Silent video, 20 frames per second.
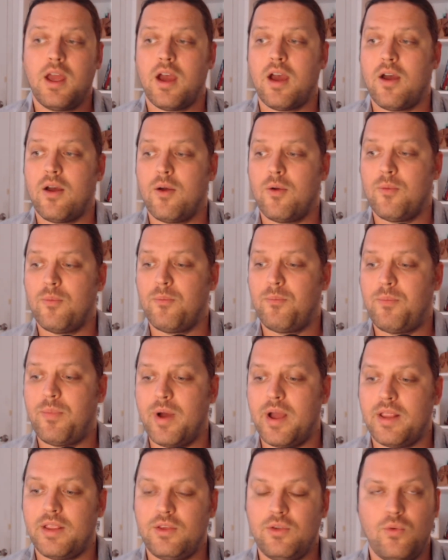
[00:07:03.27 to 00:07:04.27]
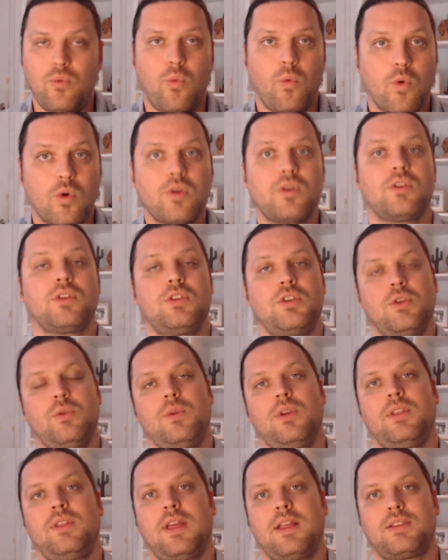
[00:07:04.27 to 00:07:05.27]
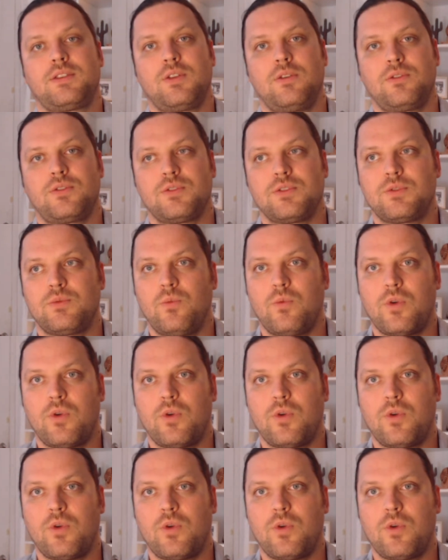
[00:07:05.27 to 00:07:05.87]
but you weren't doing that socialist